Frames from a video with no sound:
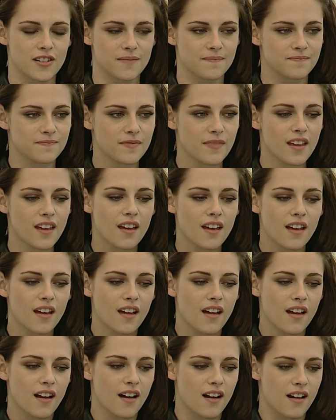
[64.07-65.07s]
and
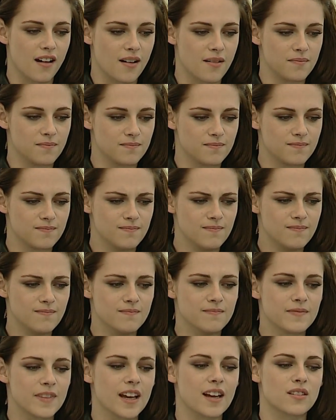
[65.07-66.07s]

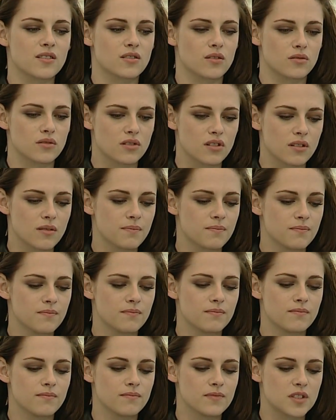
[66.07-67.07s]
yeah, so
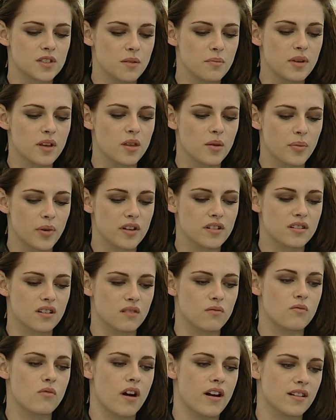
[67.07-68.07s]
to be the
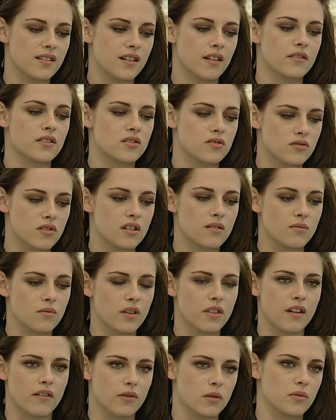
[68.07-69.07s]
person running down the street
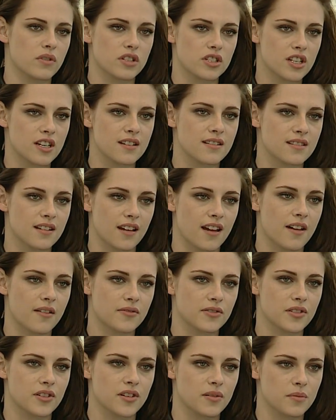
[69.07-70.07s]
with everyone chasing
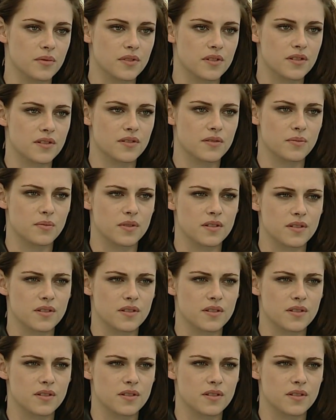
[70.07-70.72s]
after was